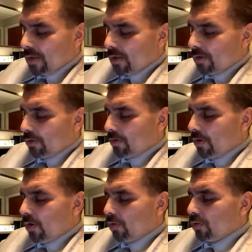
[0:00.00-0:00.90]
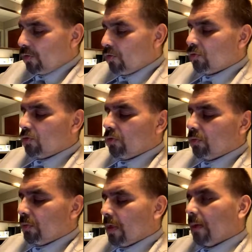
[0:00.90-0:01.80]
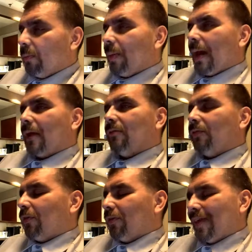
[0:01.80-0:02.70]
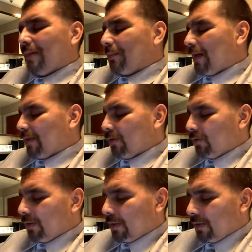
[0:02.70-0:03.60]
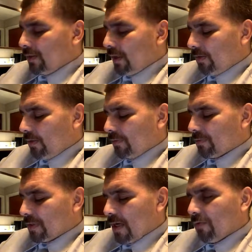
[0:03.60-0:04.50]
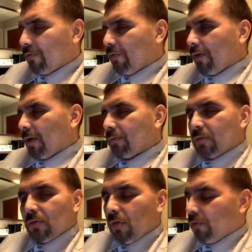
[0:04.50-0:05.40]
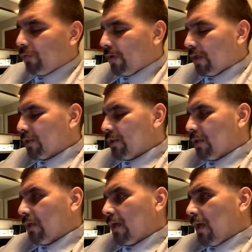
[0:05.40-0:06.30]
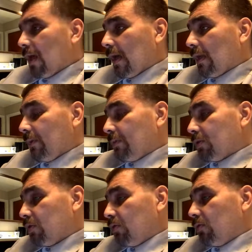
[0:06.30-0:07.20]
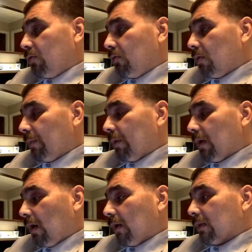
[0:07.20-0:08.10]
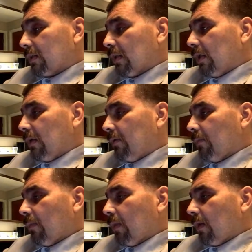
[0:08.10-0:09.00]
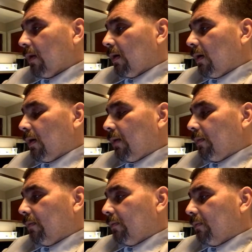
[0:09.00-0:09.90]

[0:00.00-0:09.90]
the whole YouTube thing back and forth. I'm not doing it. I don't have time for it. I'm too old for that shit. And number two, I mean, honestly, um,